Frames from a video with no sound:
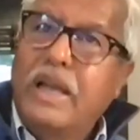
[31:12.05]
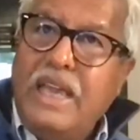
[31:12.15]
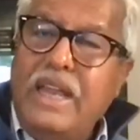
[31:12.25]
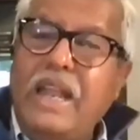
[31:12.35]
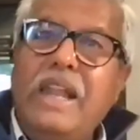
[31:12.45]

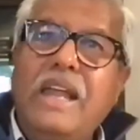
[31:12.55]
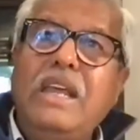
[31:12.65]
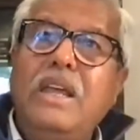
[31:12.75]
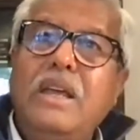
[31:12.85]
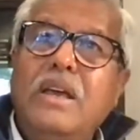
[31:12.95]
again a
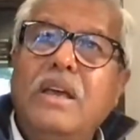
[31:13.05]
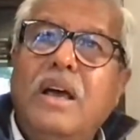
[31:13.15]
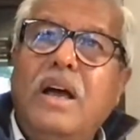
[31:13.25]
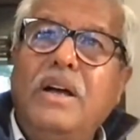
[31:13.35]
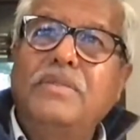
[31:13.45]
lady,
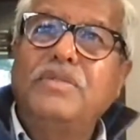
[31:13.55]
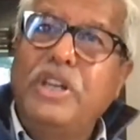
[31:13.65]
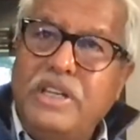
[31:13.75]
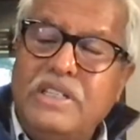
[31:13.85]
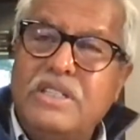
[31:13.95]

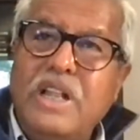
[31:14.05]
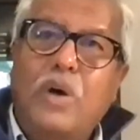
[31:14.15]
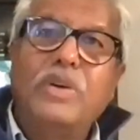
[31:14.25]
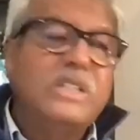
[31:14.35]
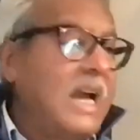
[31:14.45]
she is
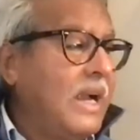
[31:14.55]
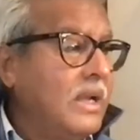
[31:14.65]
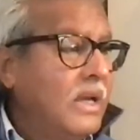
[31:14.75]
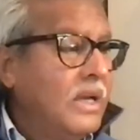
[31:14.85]
now retired.